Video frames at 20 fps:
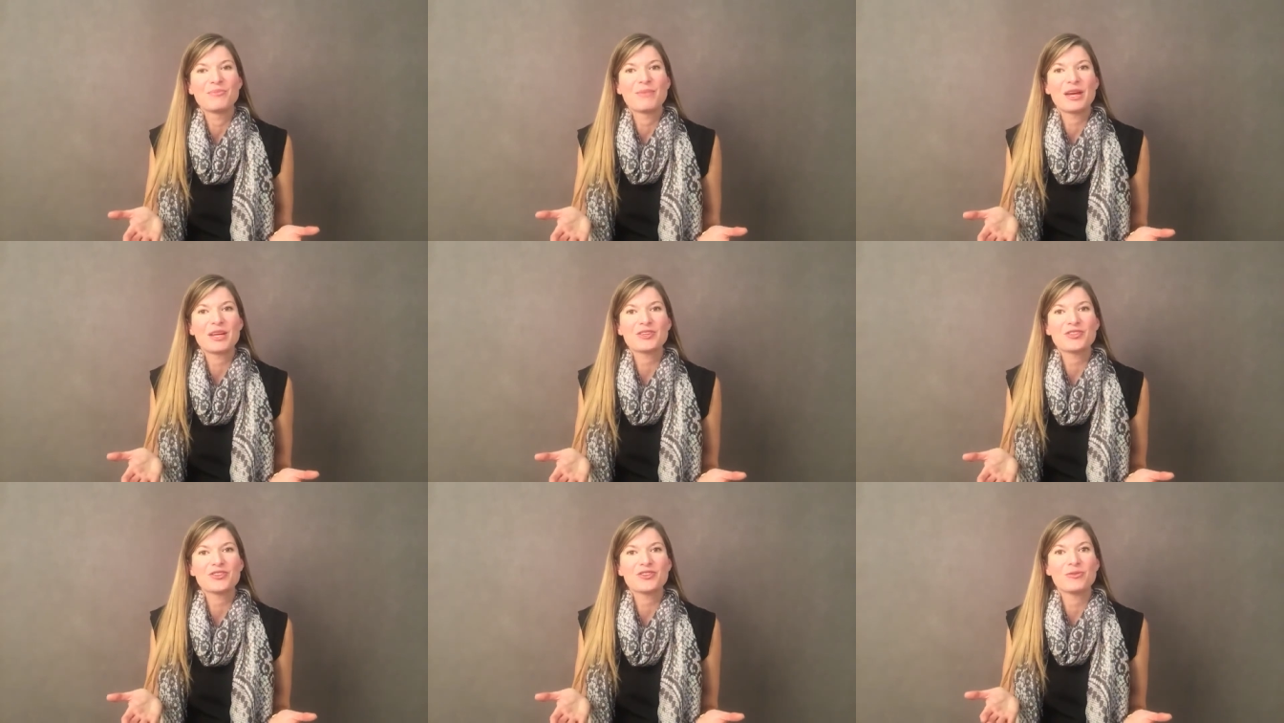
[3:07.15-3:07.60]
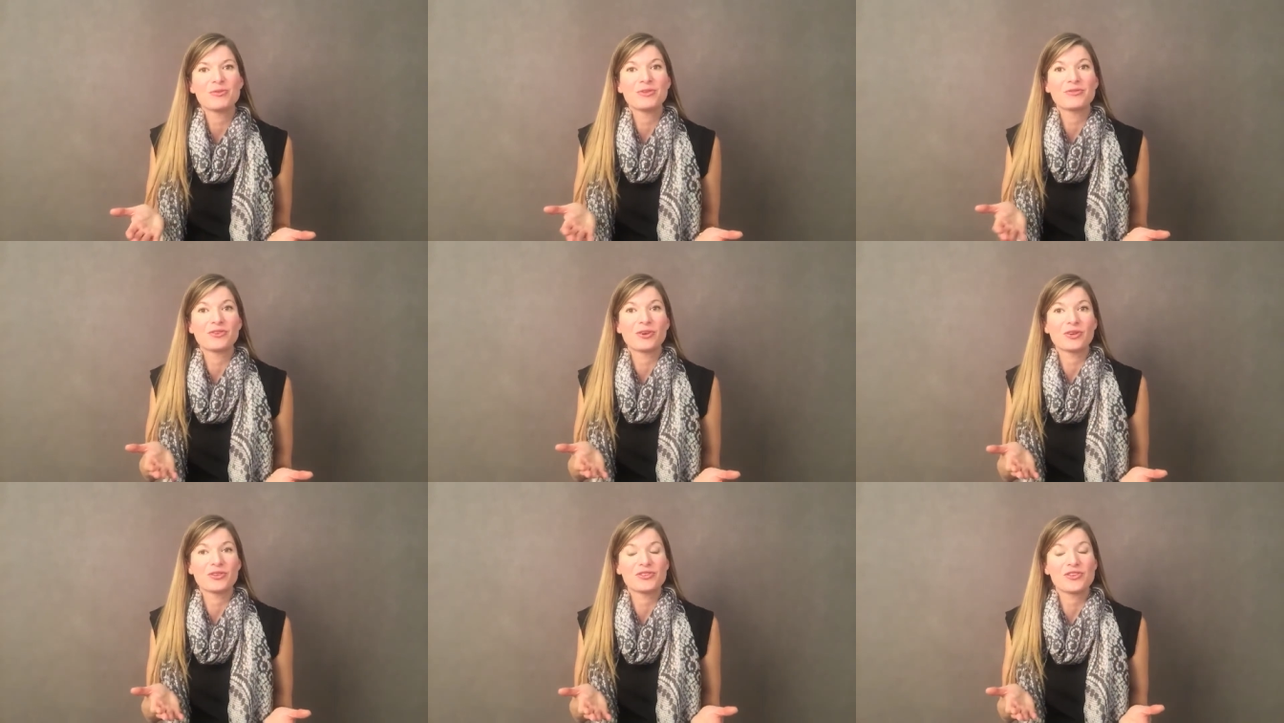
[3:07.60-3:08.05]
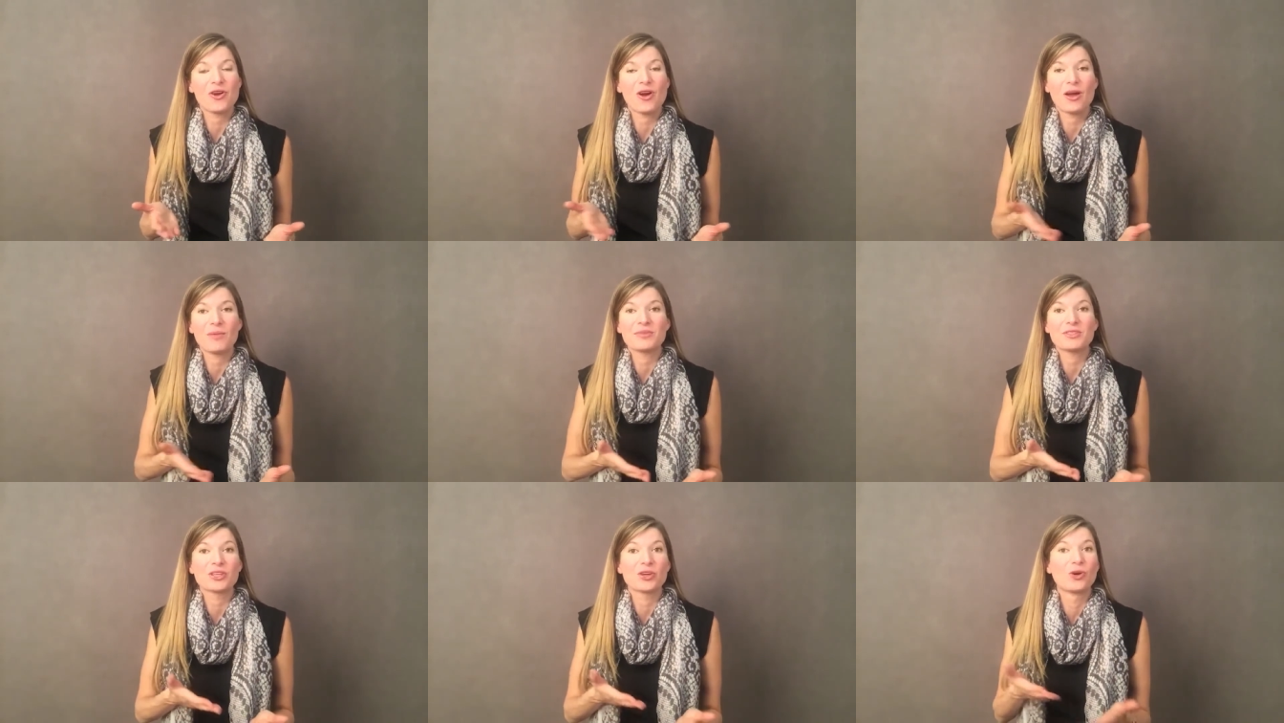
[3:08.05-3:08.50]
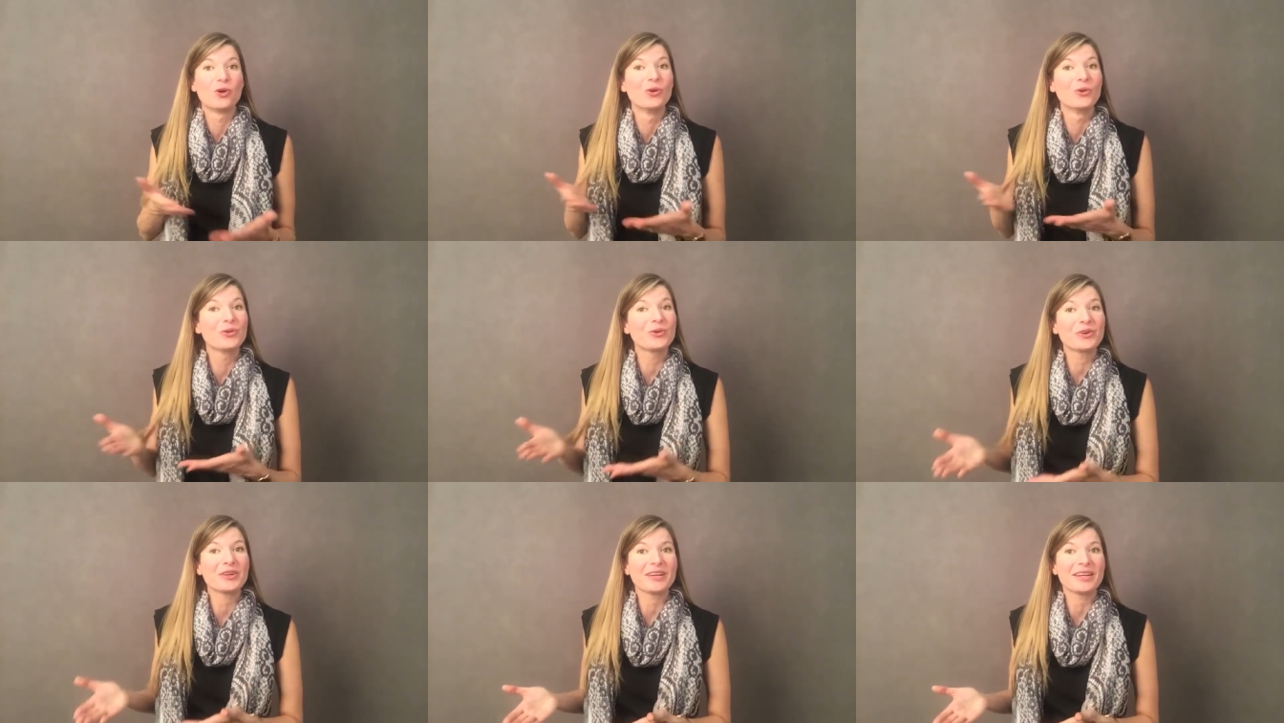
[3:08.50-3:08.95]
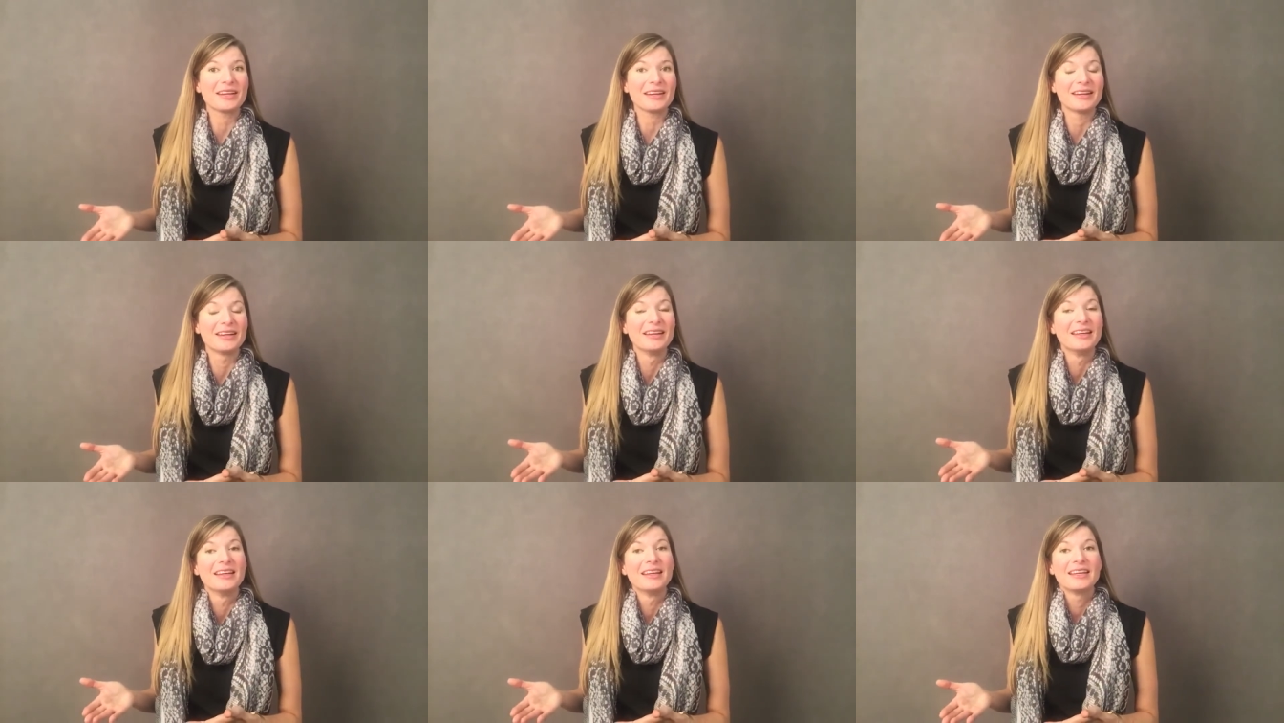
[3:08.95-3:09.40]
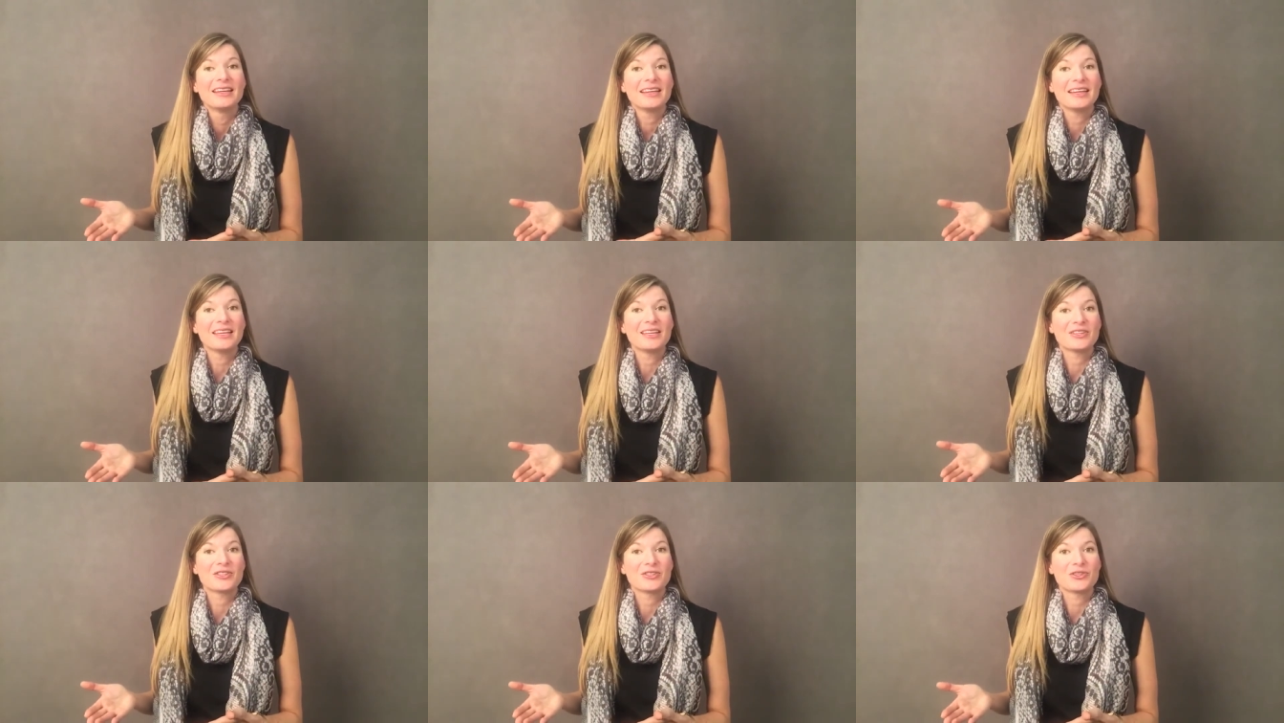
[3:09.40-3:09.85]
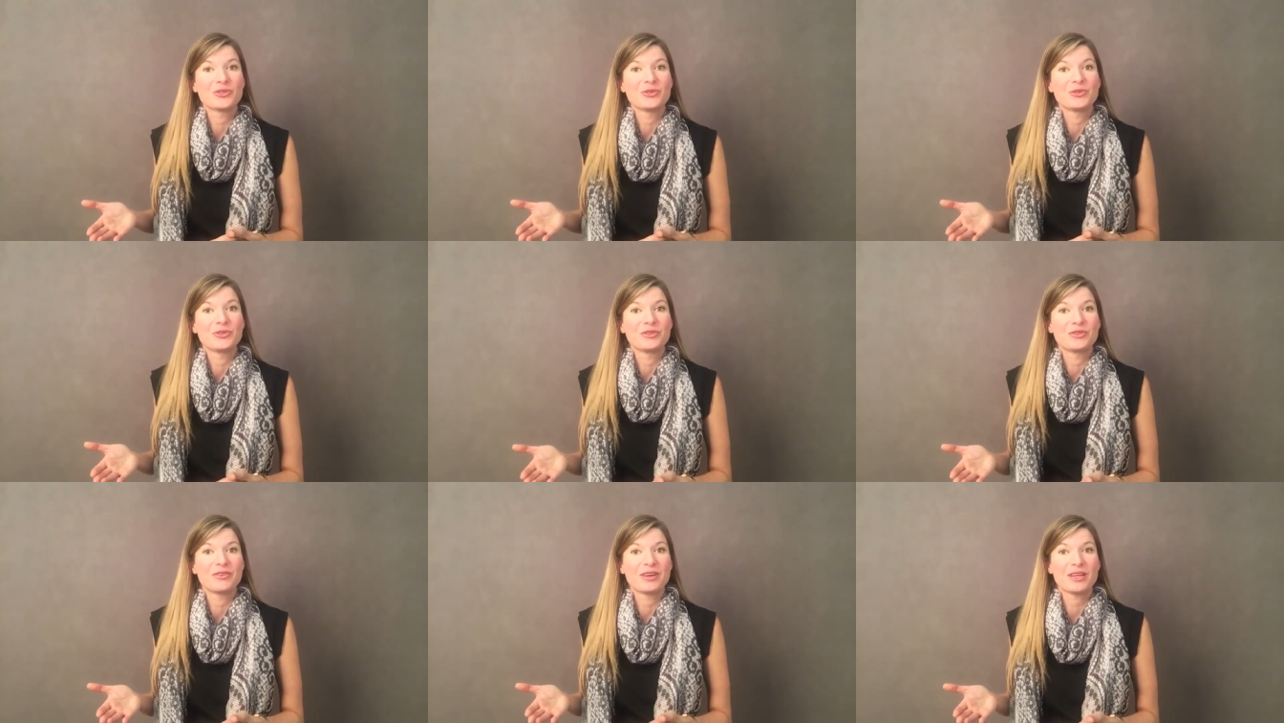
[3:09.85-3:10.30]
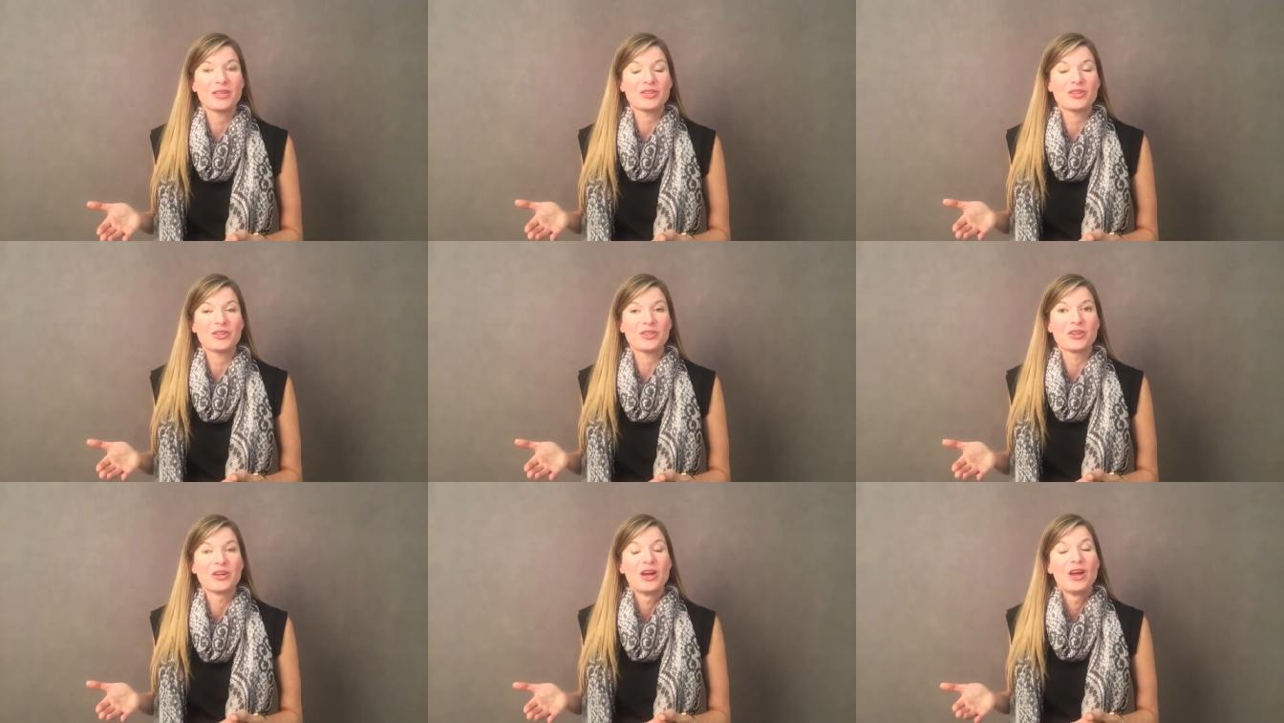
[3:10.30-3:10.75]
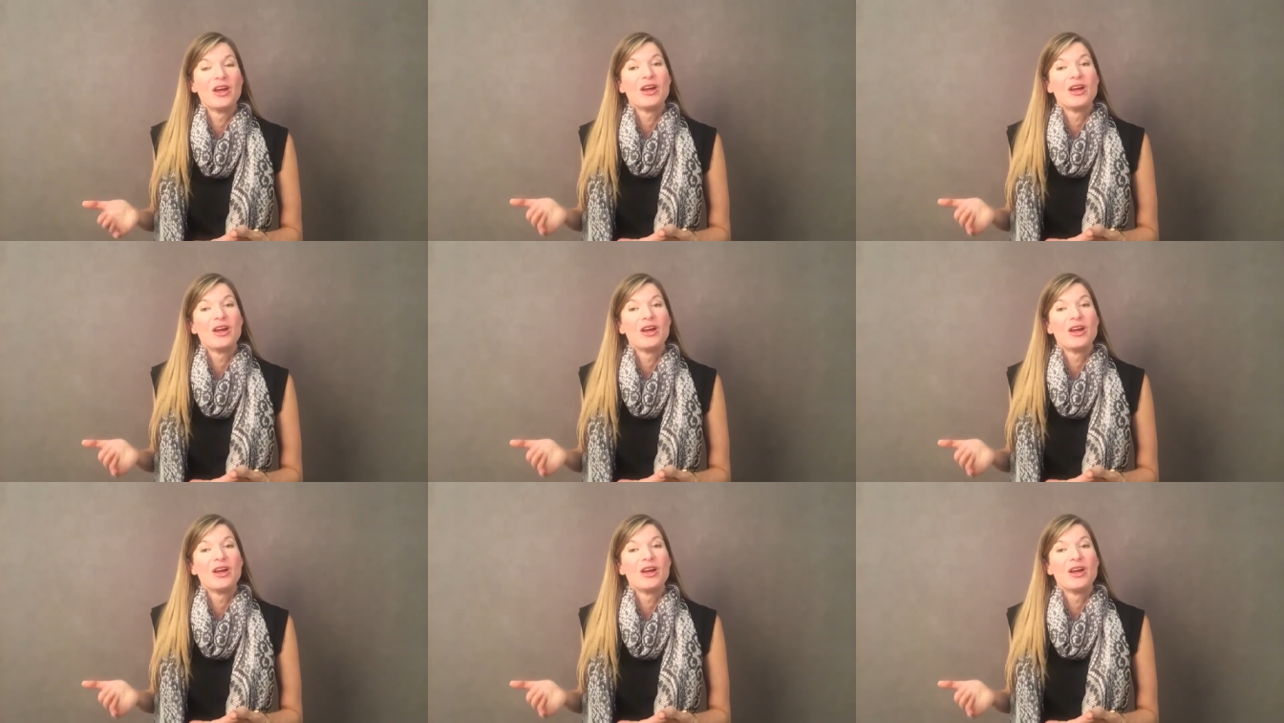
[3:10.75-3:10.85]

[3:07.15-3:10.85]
make sure we've got time to courier it to the venue.